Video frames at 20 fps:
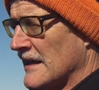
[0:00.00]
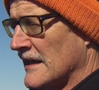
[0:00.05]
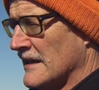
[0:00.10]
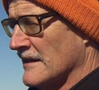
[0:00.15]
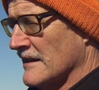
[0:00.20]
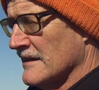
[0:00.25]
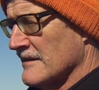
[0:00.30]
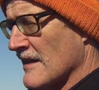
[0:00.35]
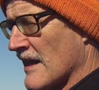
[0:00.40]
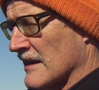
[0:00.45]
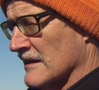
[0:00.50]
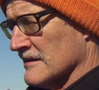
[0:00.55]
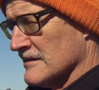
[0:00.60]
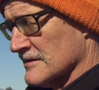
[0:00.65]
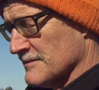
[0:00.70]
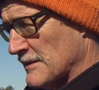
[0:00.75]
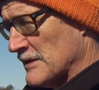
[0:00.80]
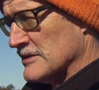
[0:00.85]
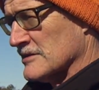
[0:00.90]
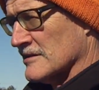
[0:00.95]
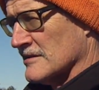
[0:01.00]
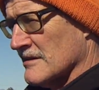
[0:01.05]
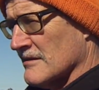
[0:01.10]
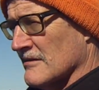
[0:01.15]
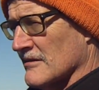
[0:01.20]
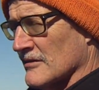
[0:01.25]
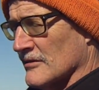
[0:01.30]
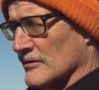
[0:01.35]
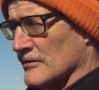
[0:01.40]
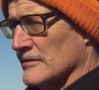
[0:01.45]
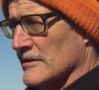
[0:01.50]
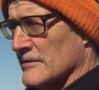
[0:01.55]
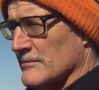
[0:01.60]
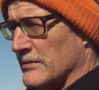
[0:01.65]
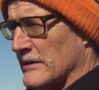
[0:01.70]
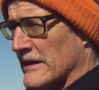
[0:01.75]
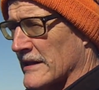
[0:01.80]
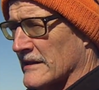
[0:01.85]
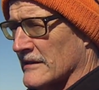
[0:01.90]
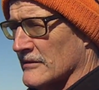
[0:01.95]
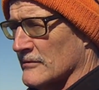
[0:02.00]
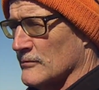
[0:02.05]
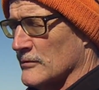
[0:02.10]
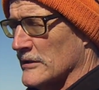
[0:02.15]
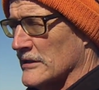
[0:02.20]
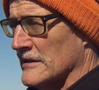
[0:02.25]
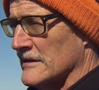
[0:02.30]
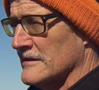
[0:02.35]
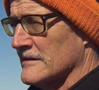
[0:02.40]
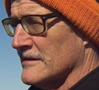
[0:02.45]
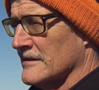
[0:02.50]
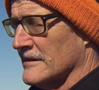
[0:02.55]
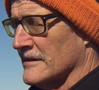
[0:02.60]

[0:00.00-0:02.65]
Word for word: And in that, especially the early planted wheat,